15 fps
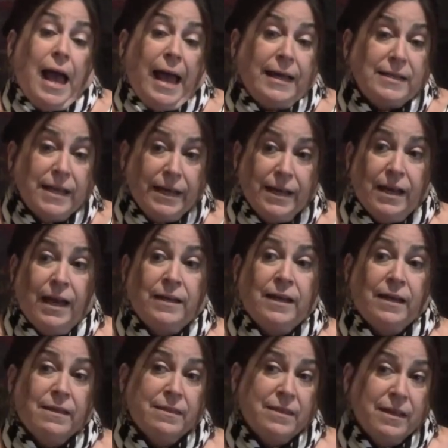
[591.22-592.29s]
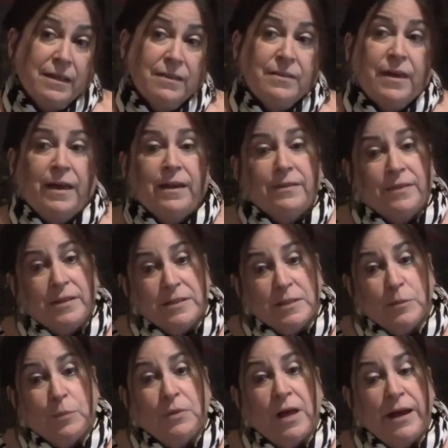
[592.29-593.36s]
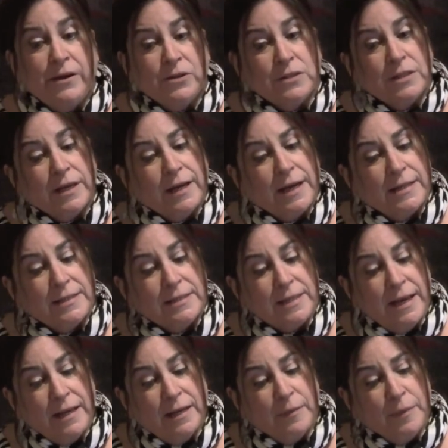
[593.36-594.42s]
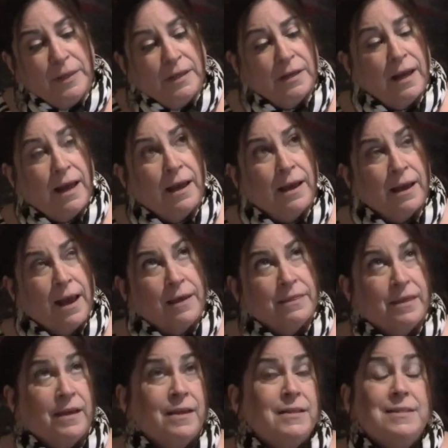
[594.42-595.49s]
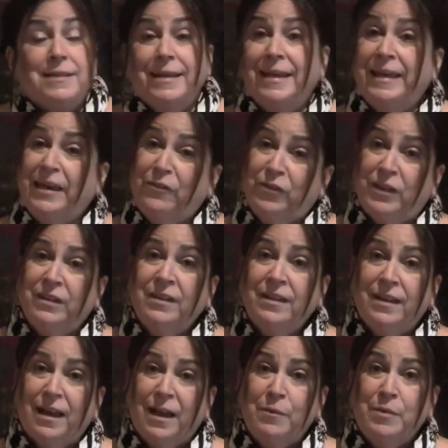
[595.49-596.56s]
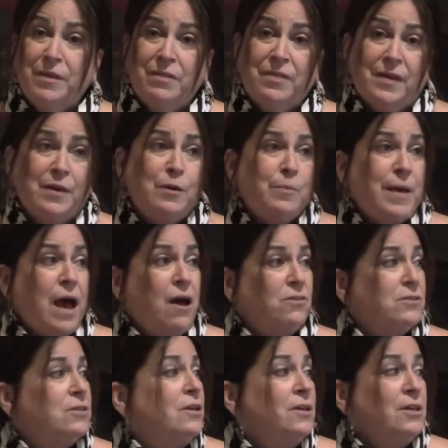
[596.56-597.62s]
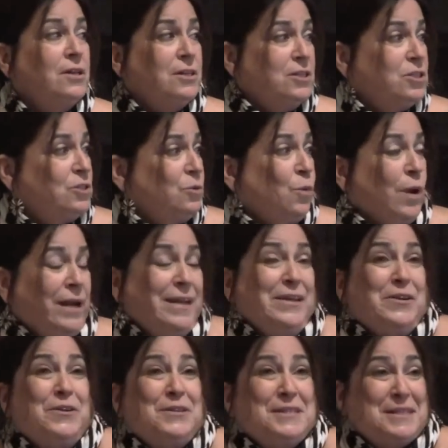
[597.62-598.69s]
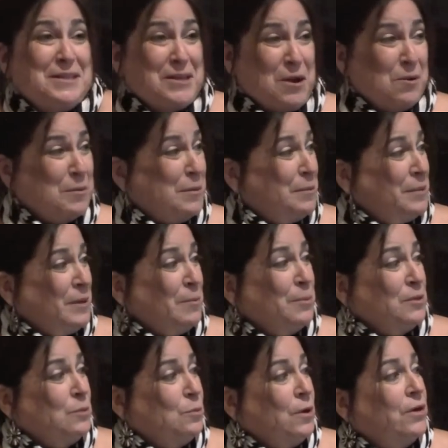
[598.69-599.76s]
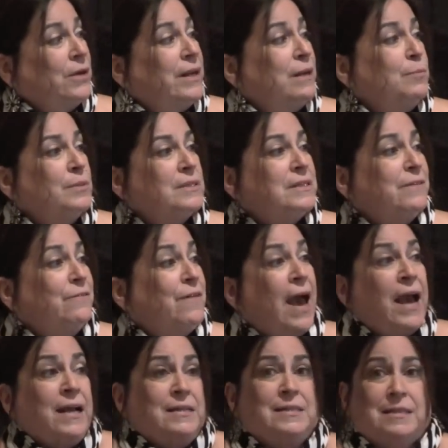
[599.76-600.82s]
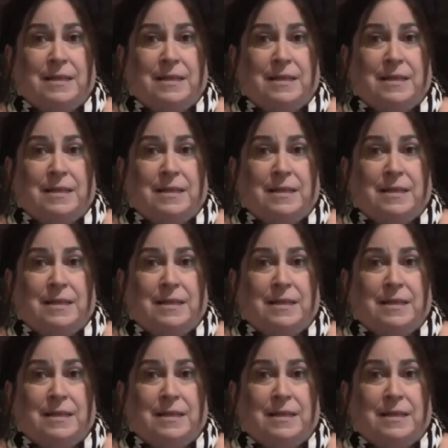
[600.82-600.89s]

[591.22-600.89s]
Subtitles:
And I think that the suppliers, like I said, I think it's a given. Think about 20 years ago, people weren't able to fax